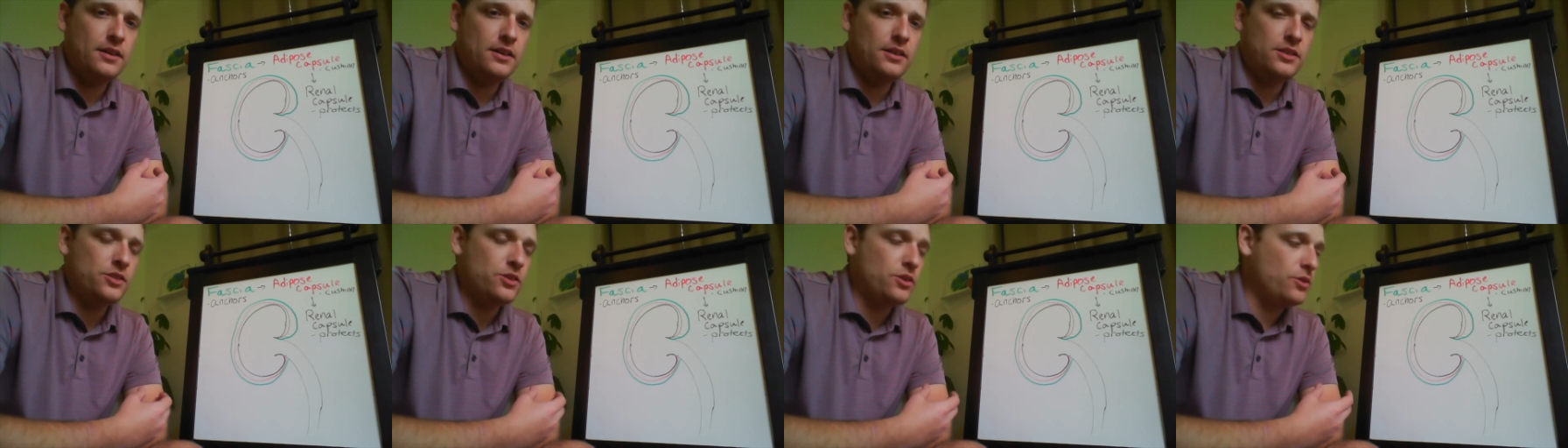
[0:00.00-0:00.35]

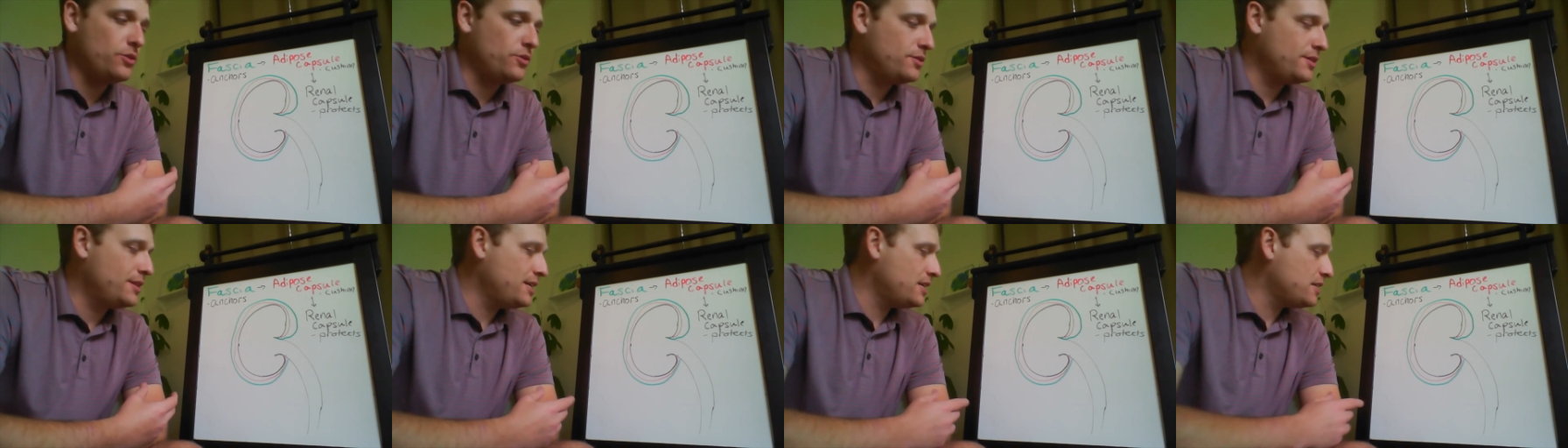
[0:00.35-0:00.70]

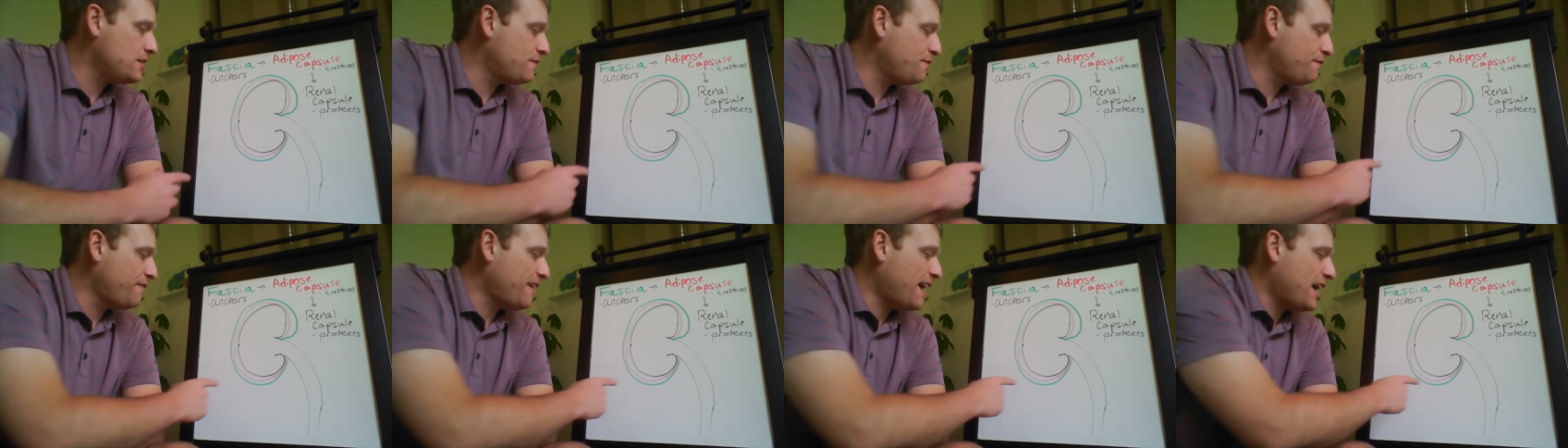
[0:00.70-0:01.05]
So
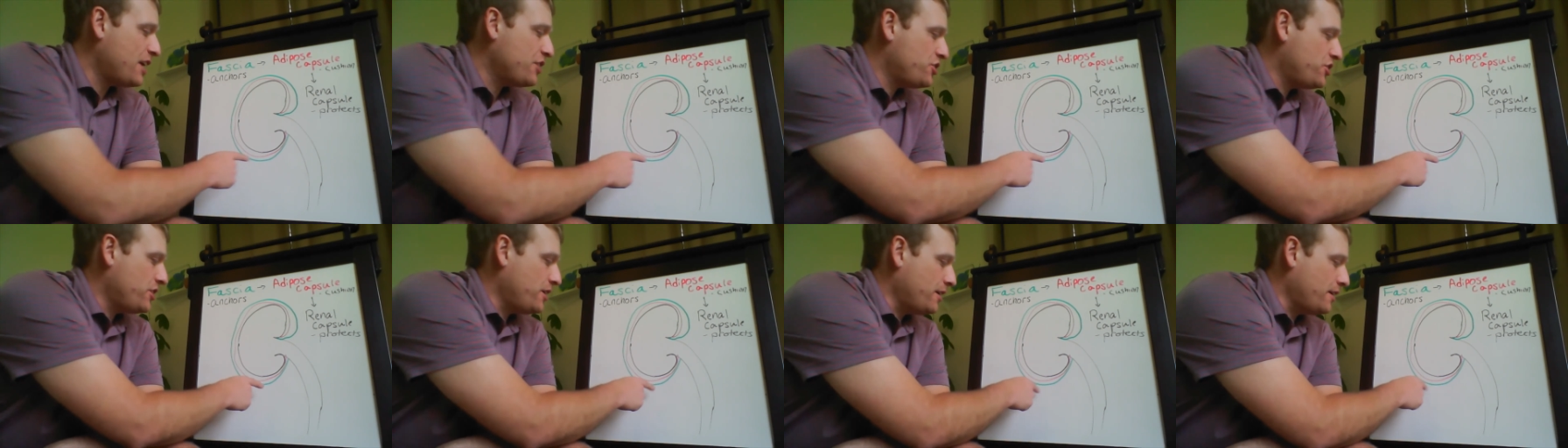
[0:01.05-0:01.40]
this
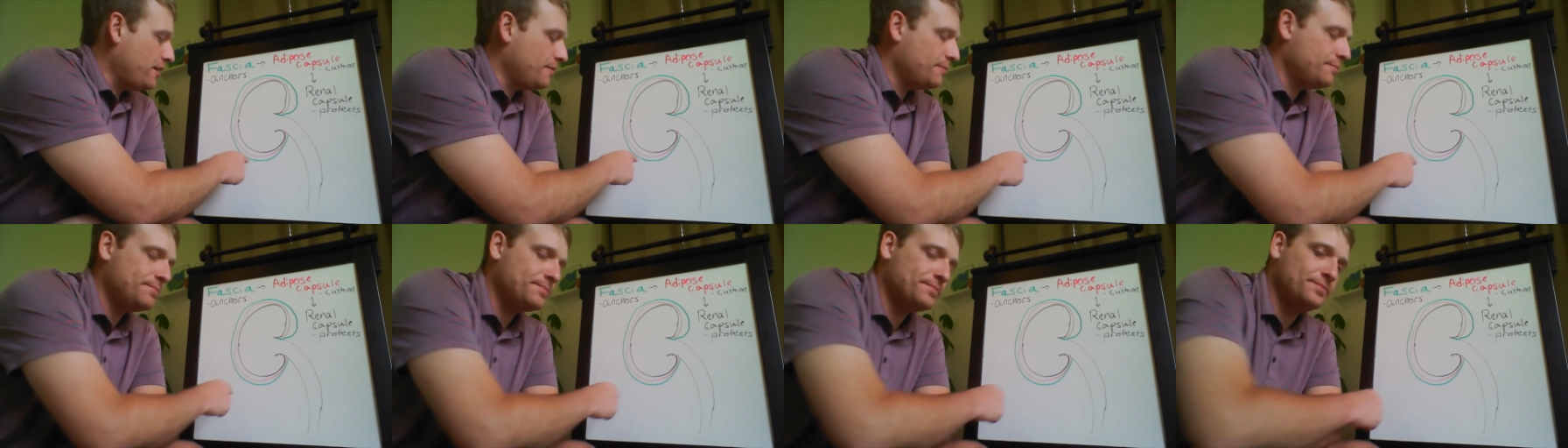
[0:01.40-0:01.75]

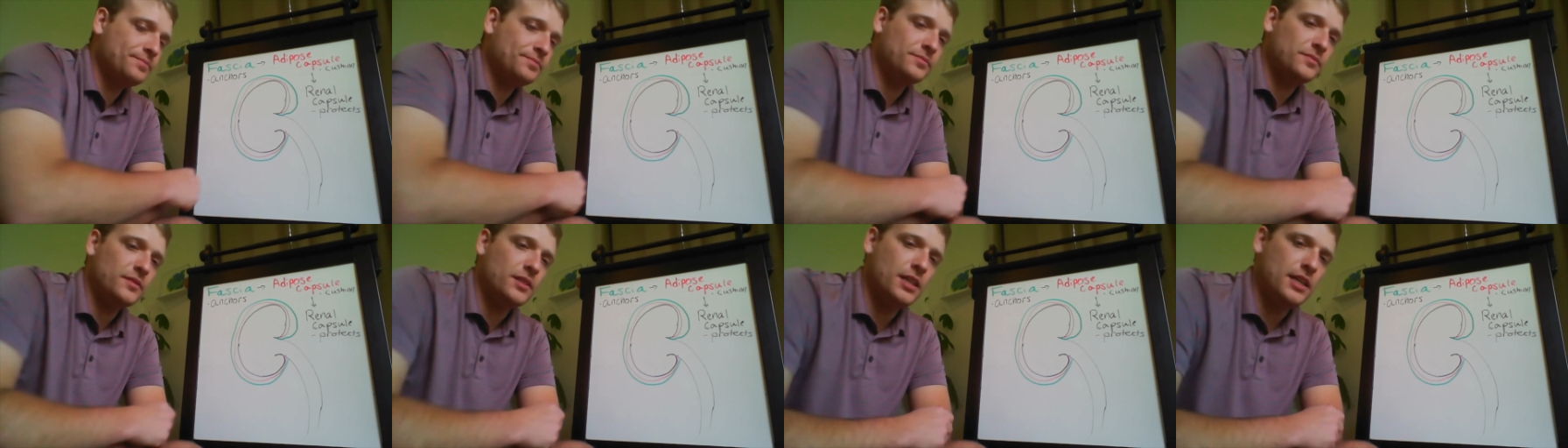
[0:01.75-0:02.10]
fascia
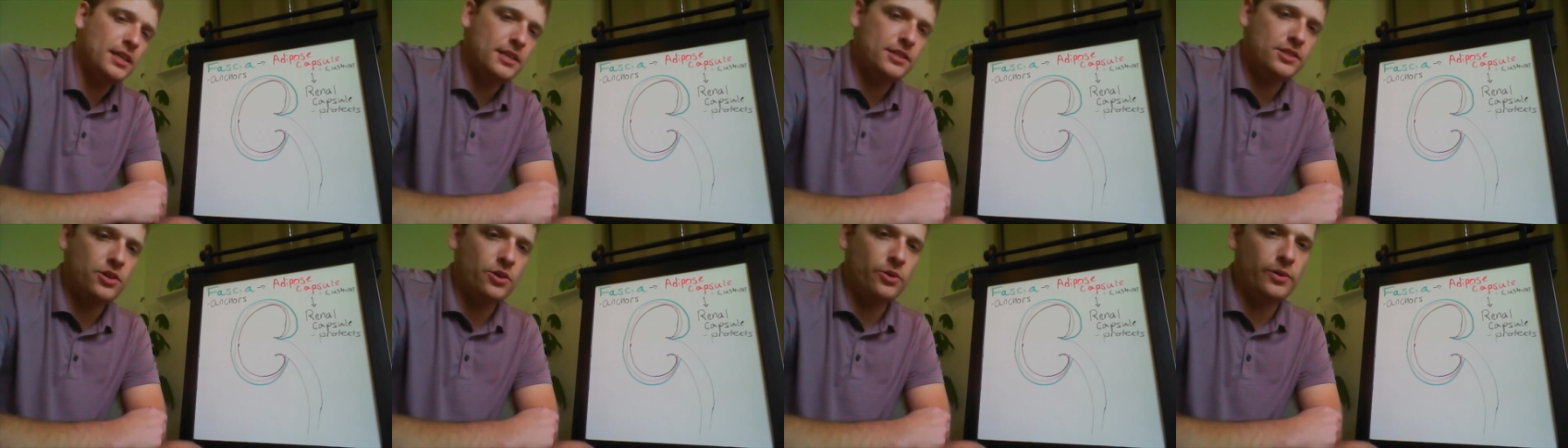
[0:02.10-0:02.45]

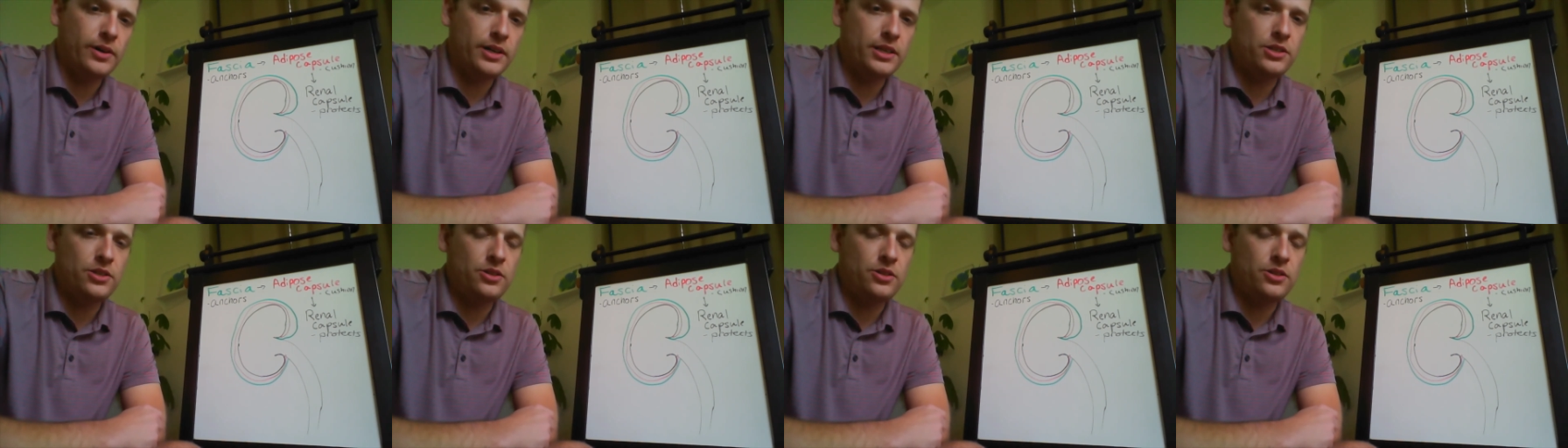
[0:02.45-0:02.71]
is going